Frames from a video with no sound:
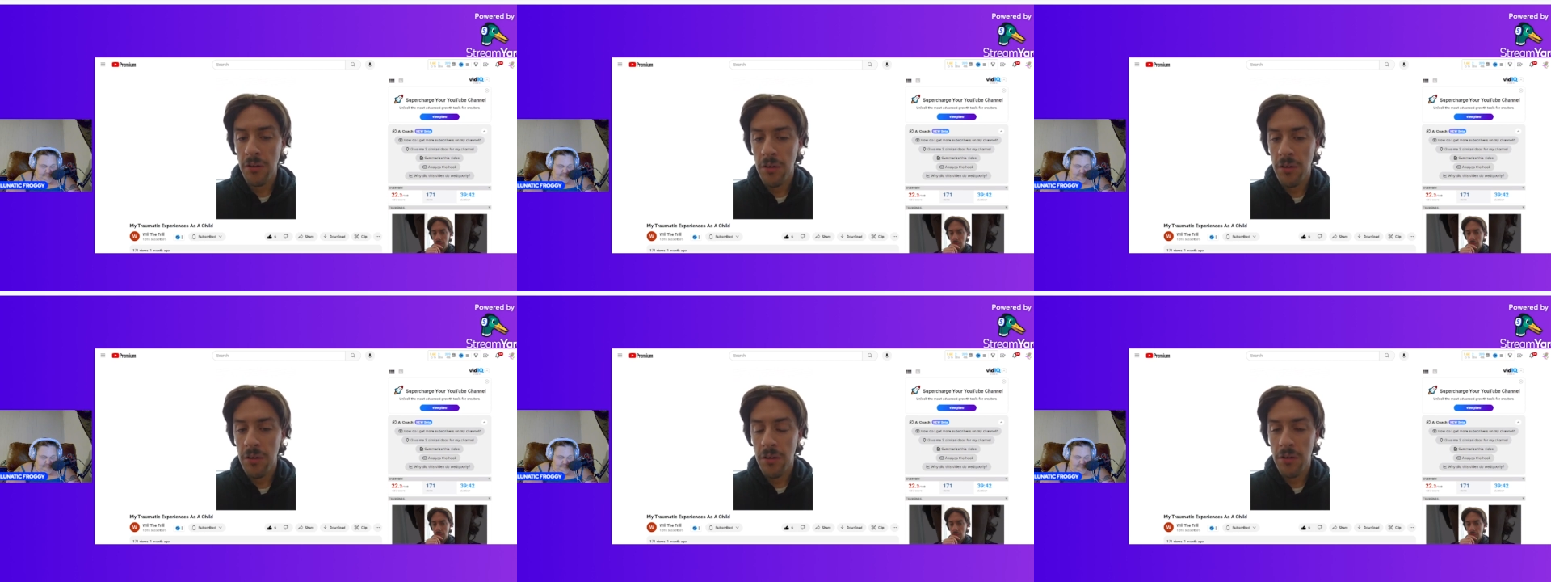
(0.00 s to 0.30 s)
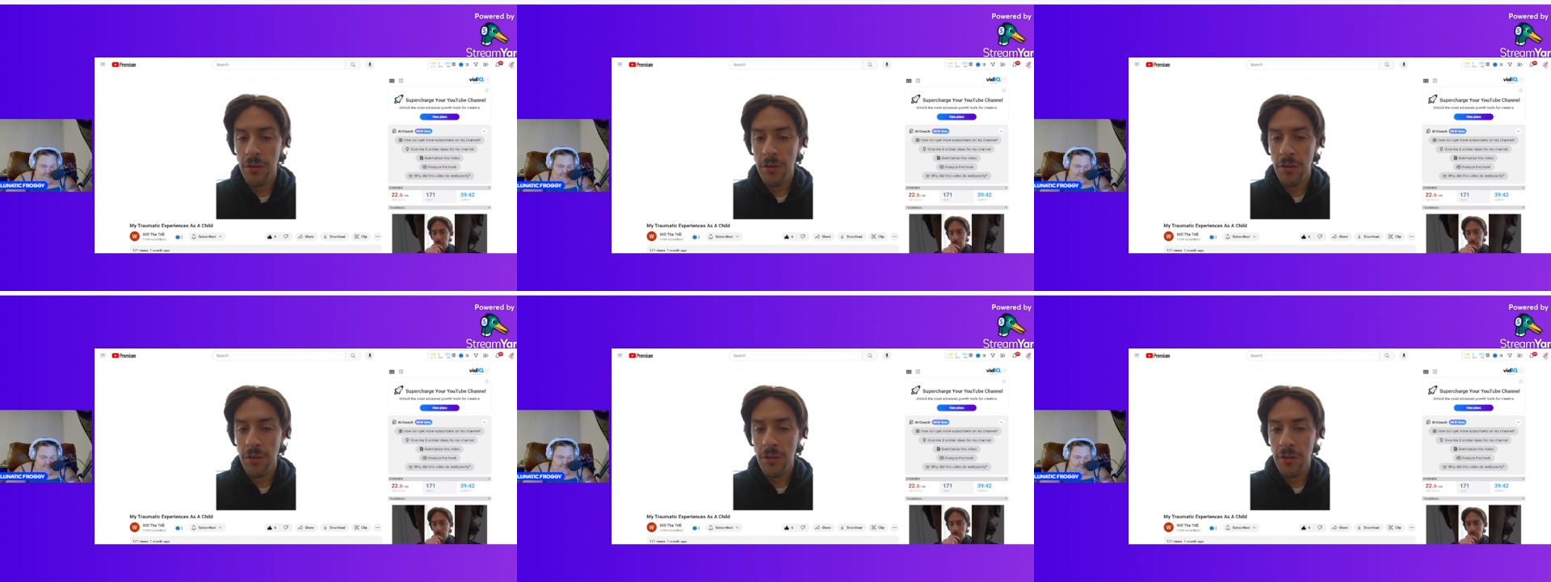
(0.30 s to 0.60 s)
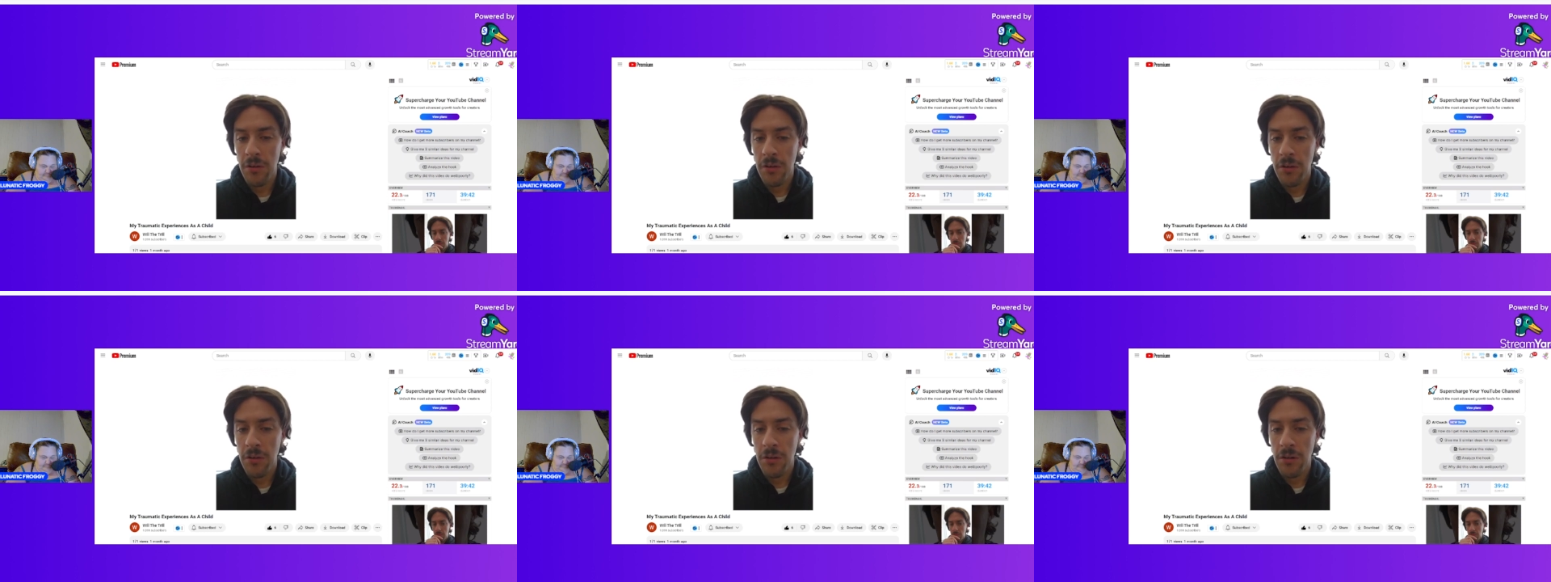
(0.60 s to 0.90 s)

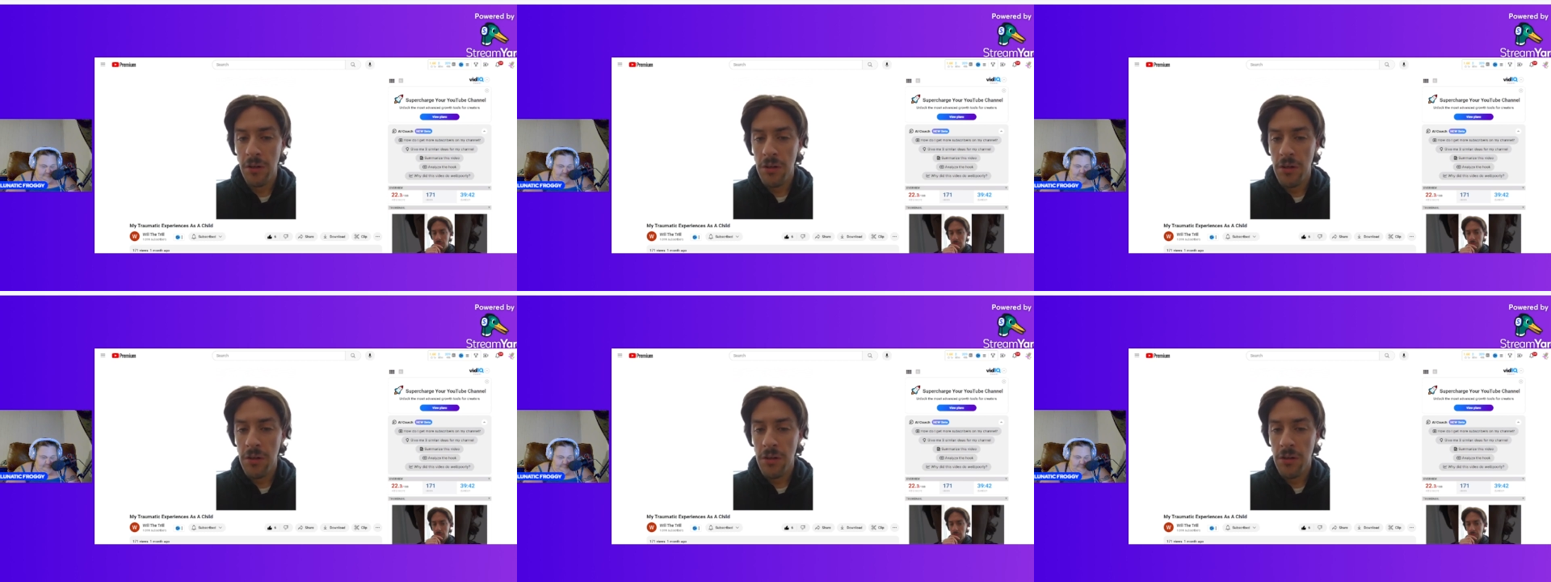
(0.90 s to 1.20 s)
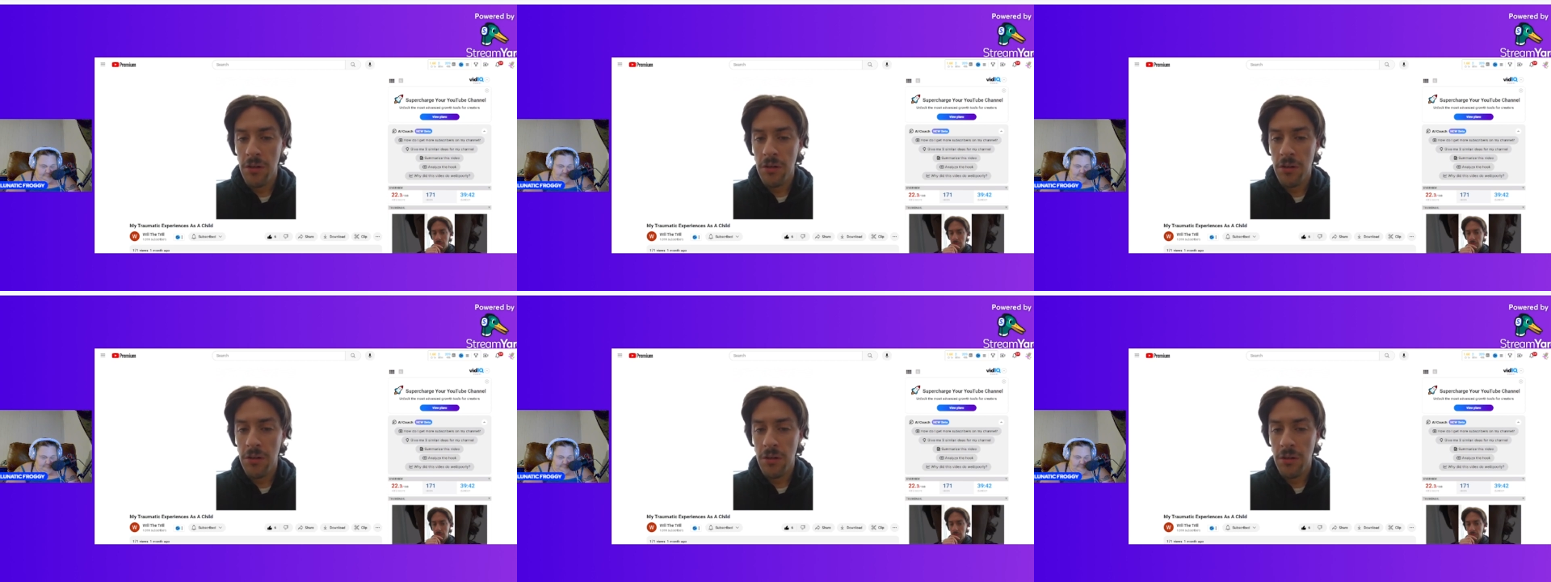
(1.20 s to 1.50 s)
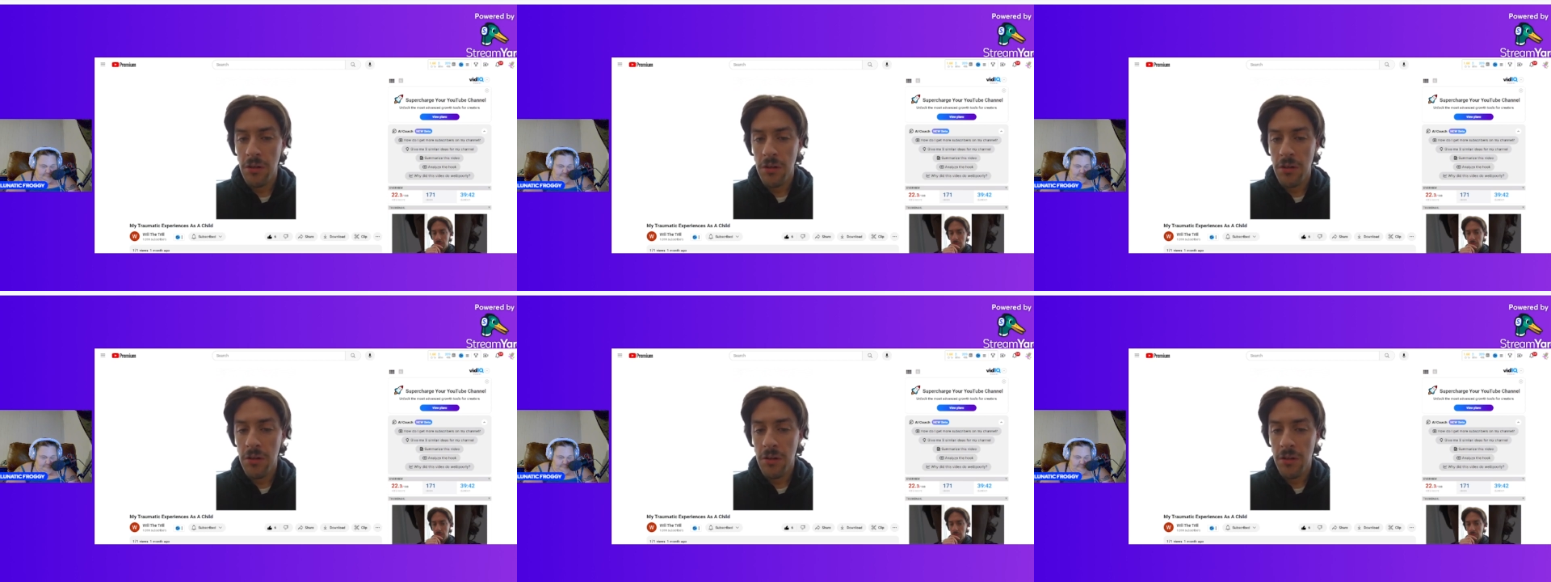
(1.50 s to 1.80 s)

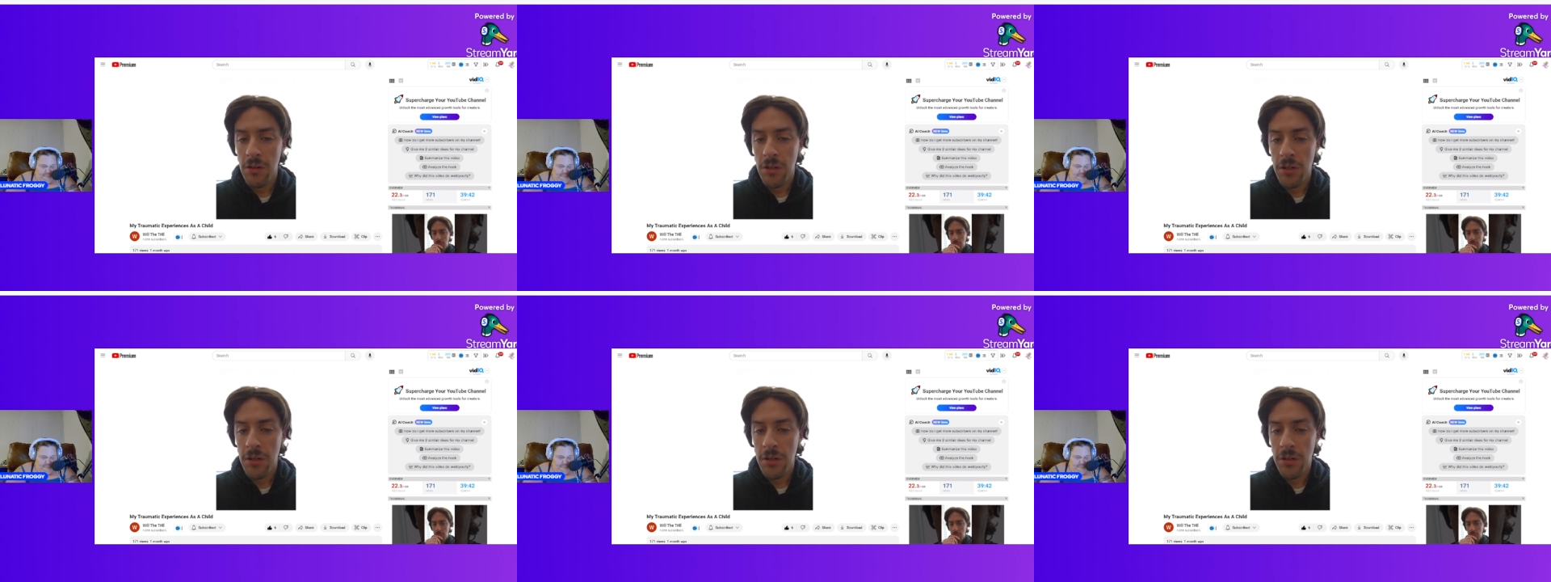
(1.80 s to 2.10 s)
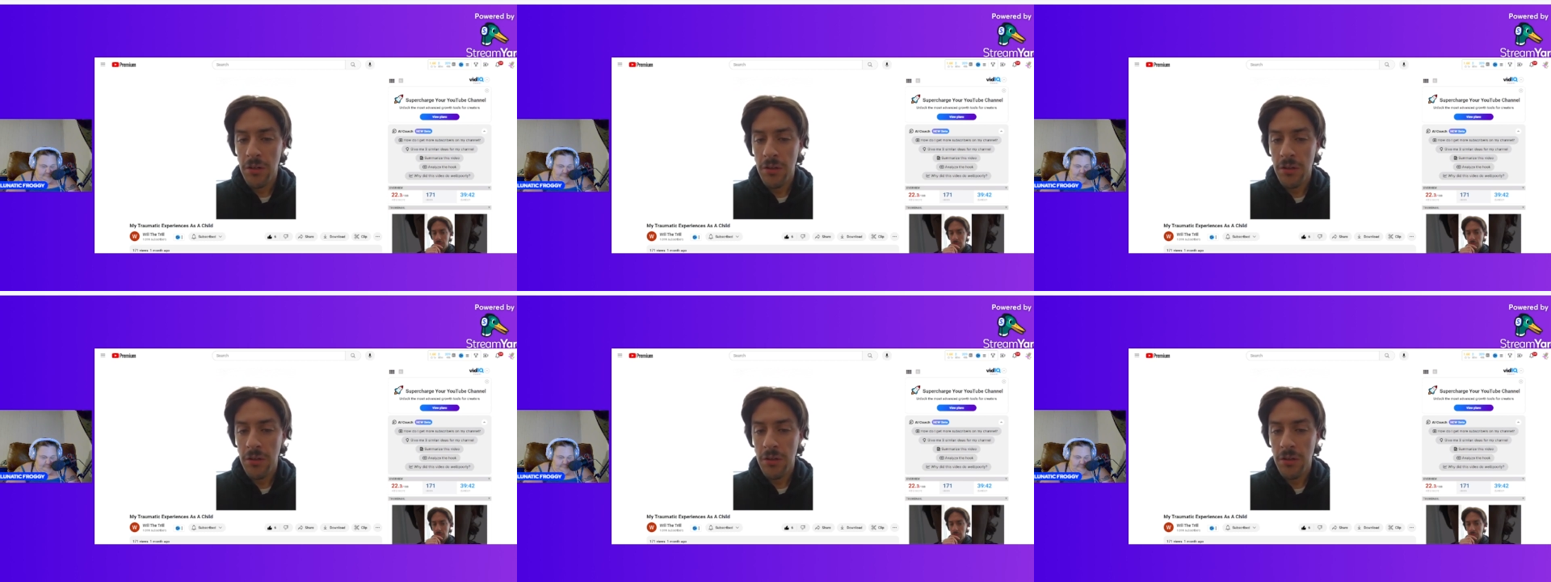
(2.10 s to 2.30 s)
[no speech]